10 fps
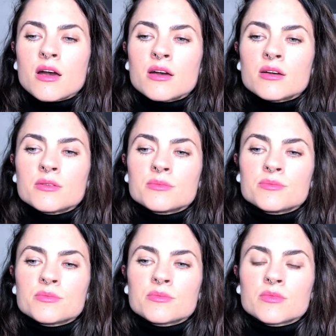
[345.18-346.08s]

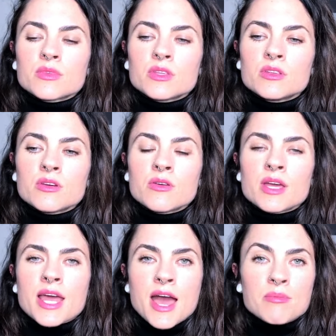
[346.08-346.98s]
um, you know,
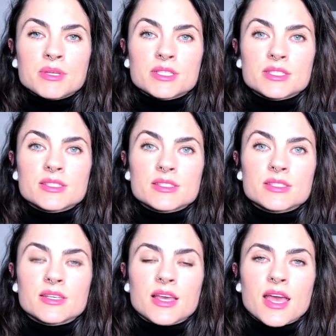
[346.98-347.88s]
it happens.
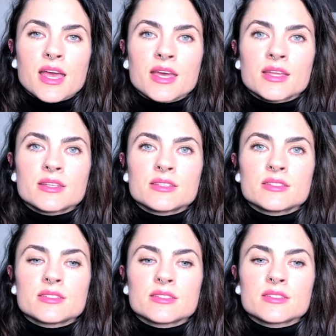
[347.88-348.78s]

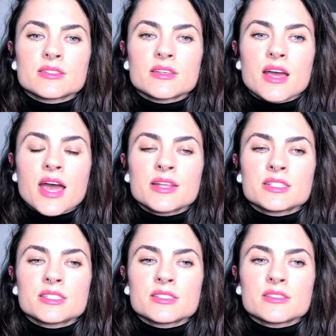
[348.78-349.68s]
And I
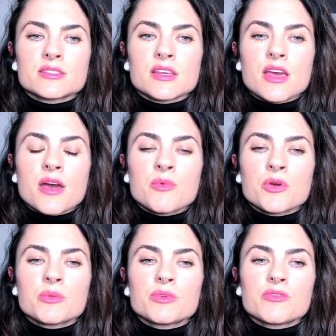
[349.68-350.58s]
just, I'm
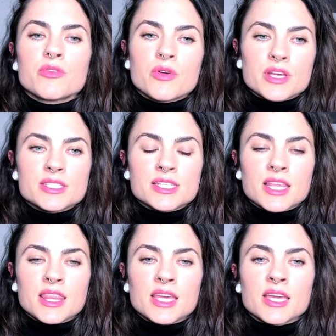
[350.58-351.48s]
going to be focused, I
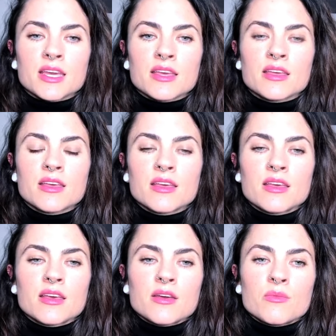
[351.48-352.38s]
think,
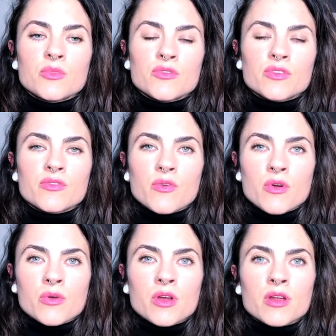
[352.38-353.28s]
moving
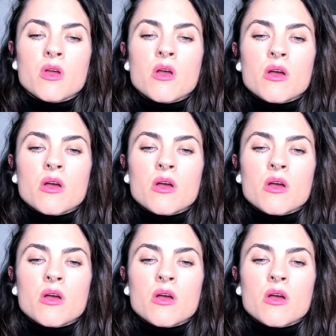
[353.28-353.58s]
forward